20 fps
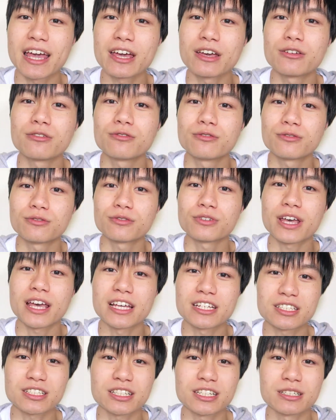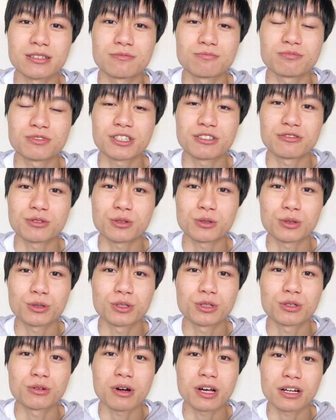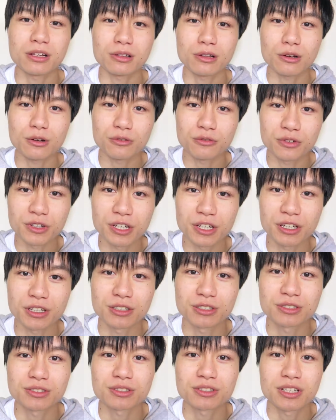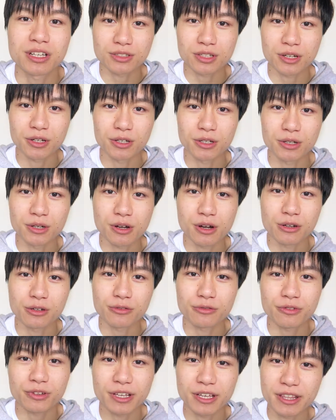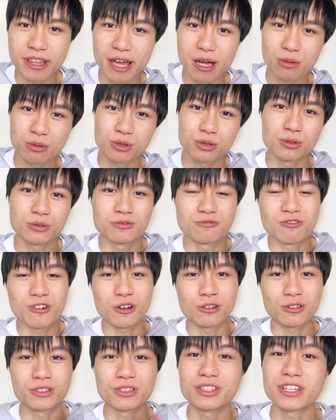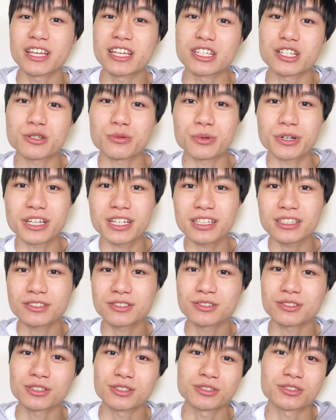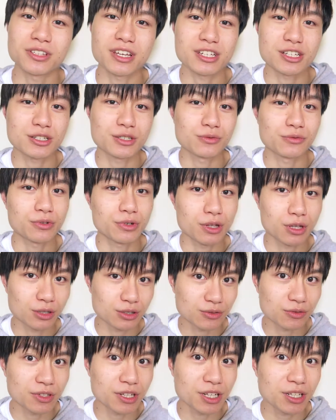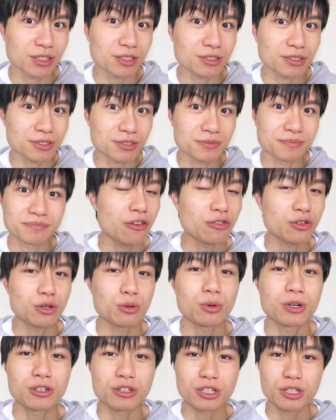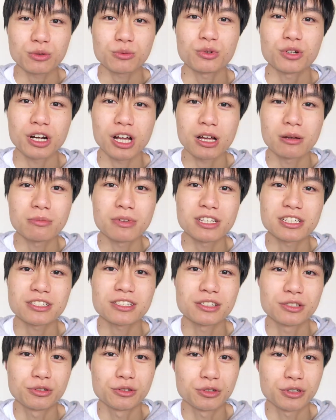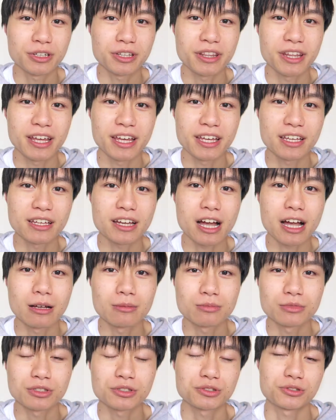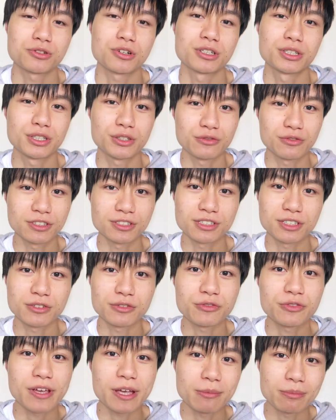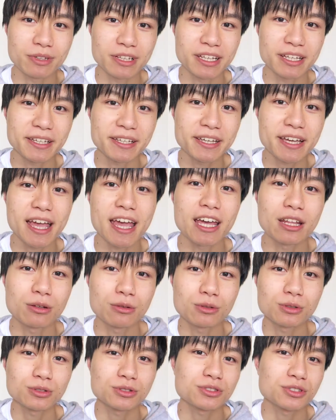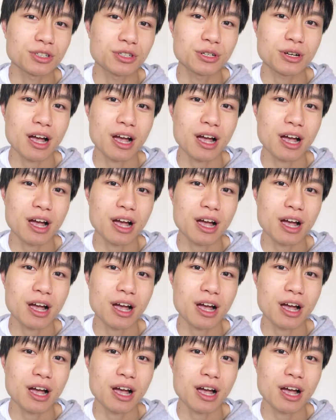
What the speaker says: have actually pre-recorded quite a lot of videos, so hopefully they will roll in each week, so stay tuned for those videos. If you're wondering what I'm actually doing there, I'm just going to visit family, and also